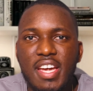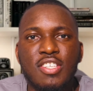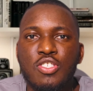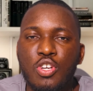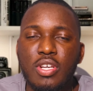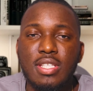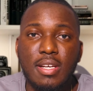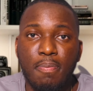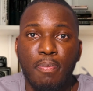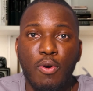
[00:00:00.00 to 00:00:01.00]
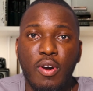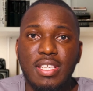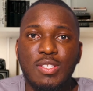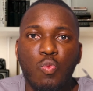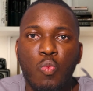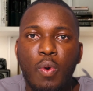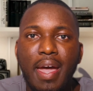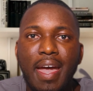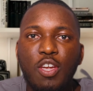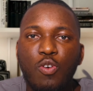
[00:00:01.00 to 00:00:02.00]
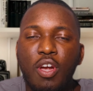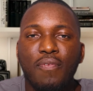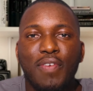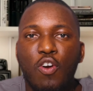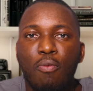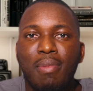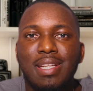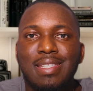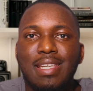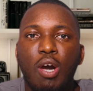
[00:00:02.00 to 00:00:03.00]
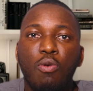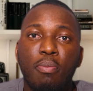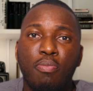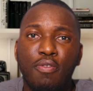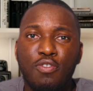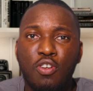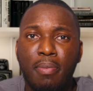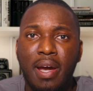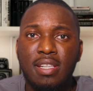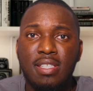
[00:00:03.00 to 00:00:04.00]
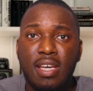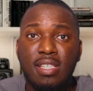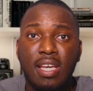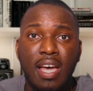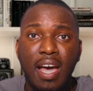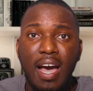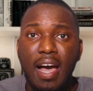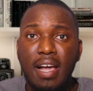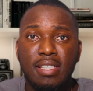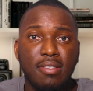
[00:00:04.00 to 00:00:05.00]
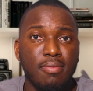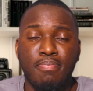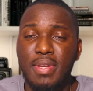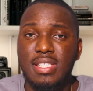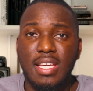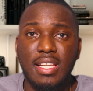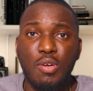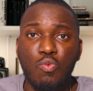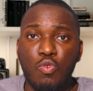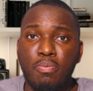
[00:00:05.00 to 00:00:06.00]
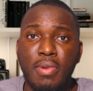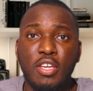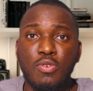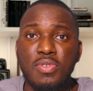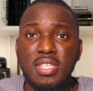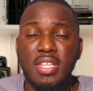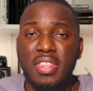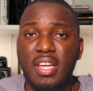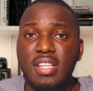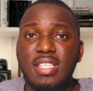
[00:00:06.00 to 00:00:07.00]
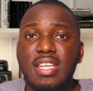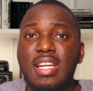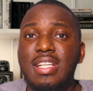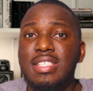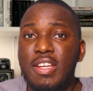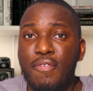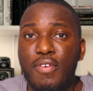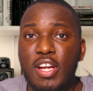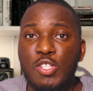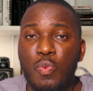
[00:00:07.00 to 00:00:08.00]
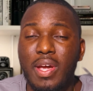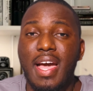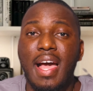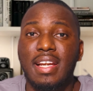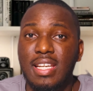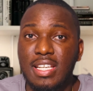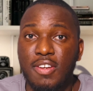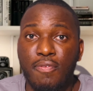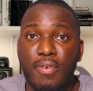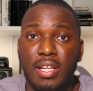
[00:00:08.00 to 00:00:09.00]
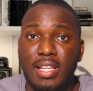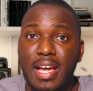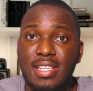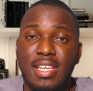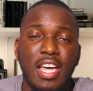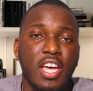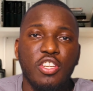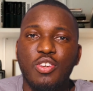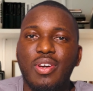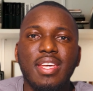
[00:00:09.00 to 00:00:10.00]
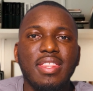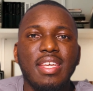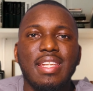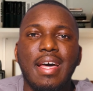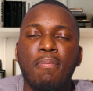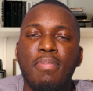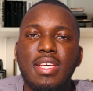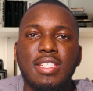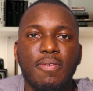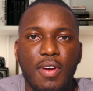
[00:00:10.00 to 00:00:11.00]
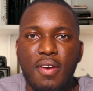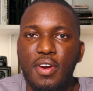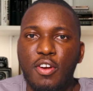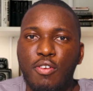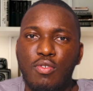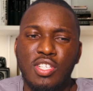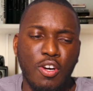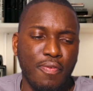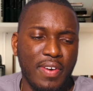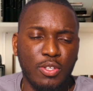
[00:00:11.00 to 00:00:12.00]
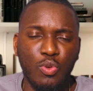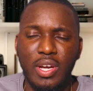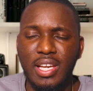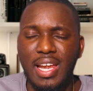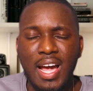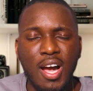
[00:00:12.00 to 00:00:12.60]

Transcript: It's just a point where your environment now improves your mindset and basically would make you see things in a different way and in a different light. The other thing that plays a very, very crucial factor in